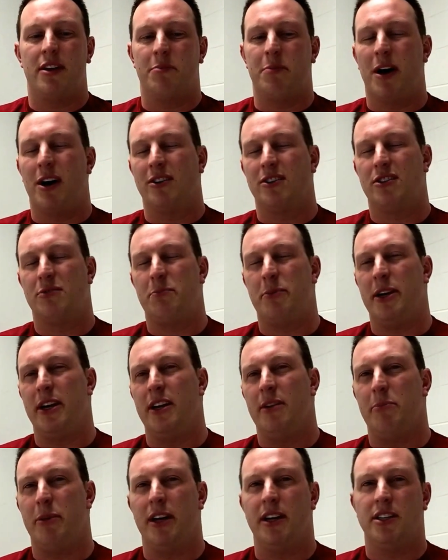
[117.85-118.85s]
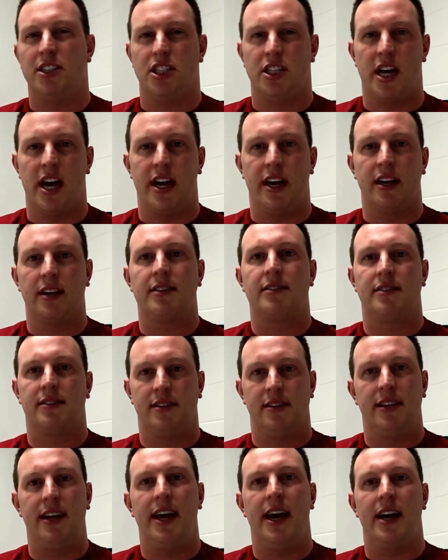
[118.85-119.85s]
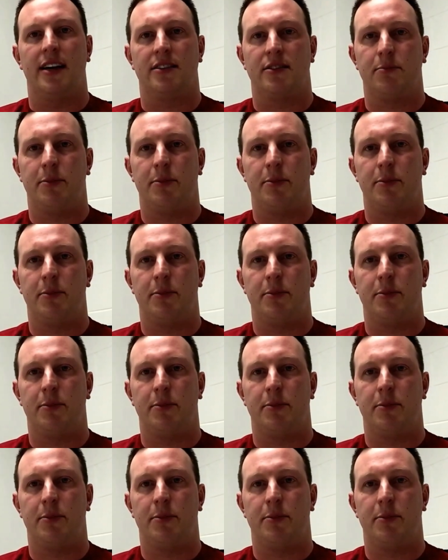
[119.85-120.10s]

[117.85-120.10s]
about speed being genetics. Yeah,